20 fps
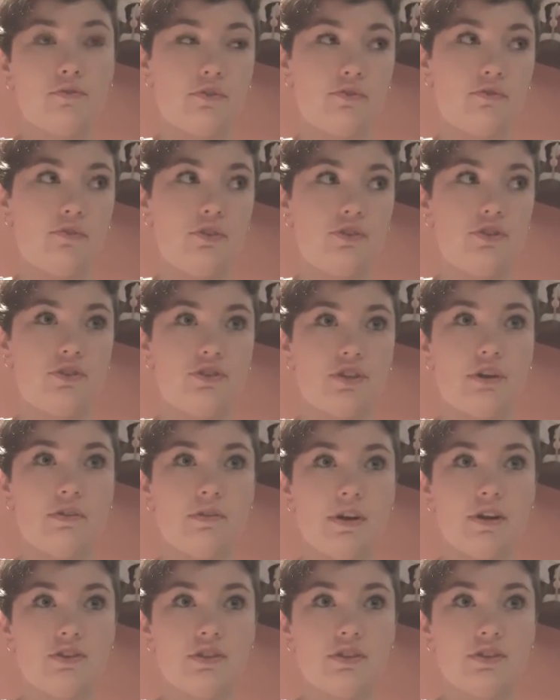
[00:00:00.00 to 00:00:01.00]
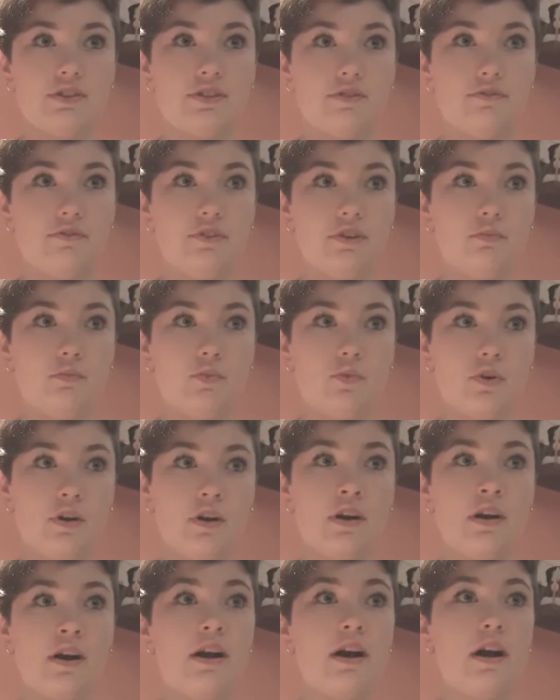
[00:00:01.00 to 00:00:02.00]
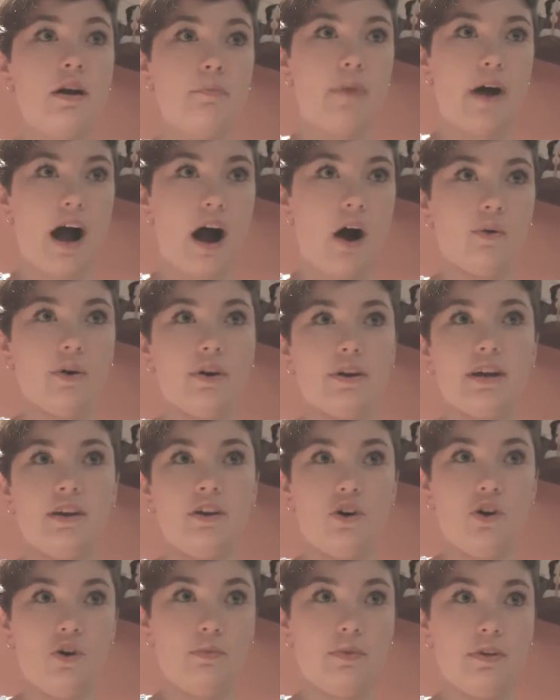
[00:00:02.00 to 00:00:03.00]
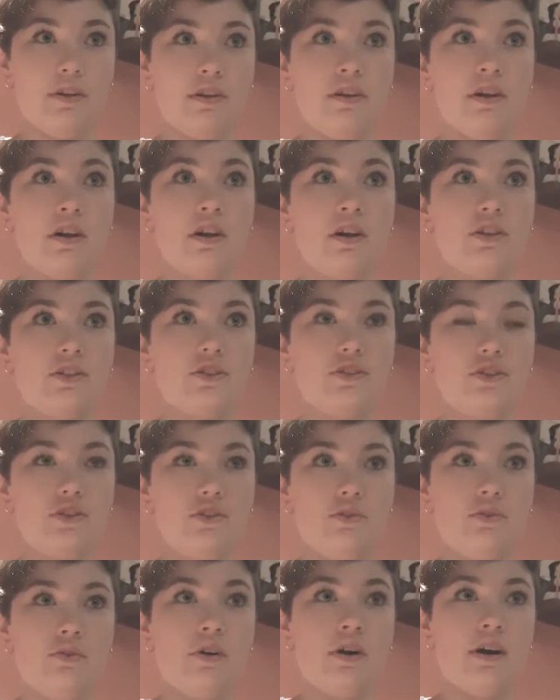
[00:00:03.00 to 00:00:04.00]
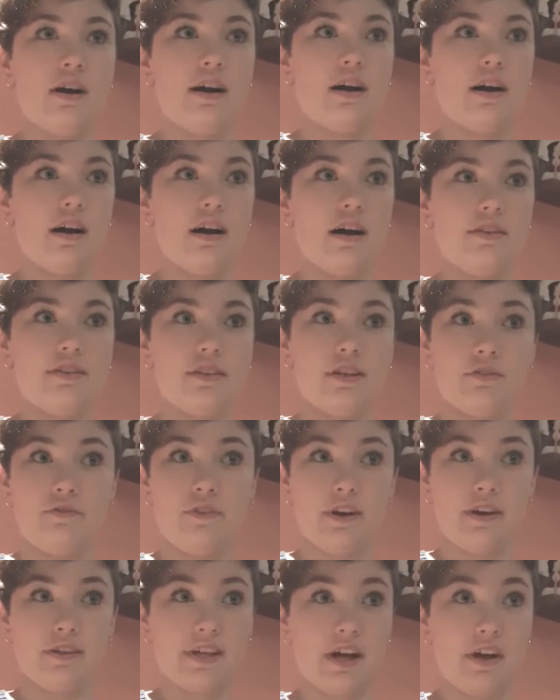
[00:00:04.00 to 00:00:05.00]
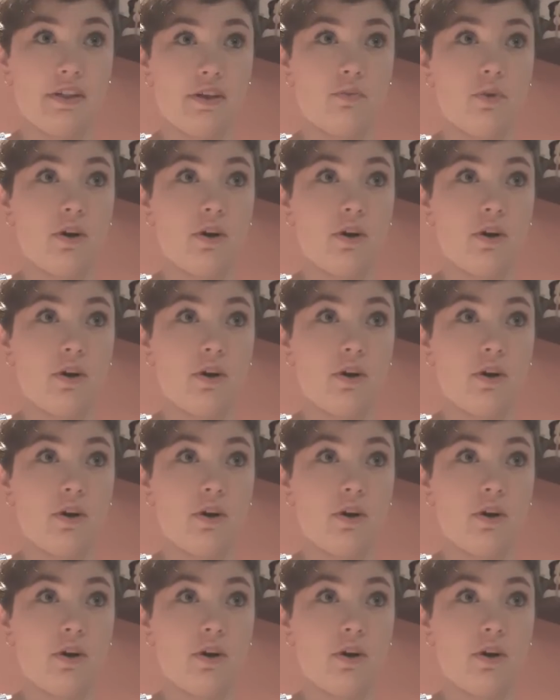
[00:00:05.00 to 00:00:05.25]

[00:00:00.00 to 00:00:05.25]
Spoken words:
for future generations to feel more empowered and open to identify as how they